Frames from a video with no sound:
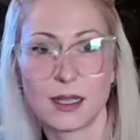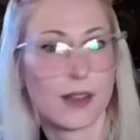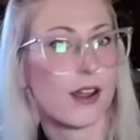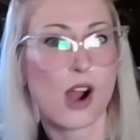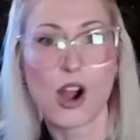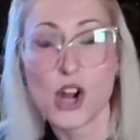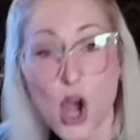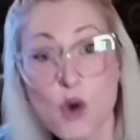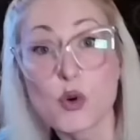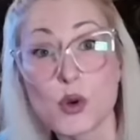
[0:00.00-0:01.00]
There are
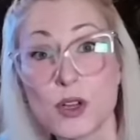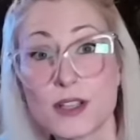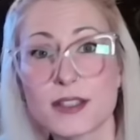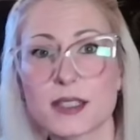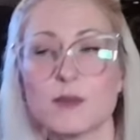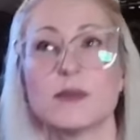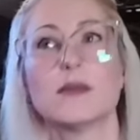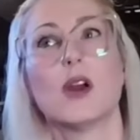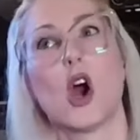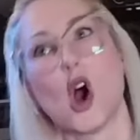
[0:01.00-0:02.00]
no rules,
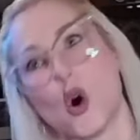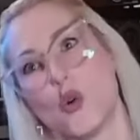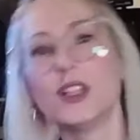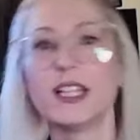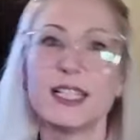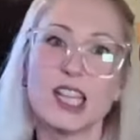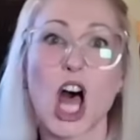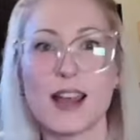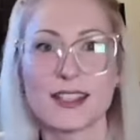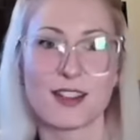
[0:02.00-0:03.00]
only
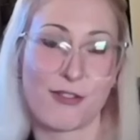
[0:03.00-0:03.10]
laws of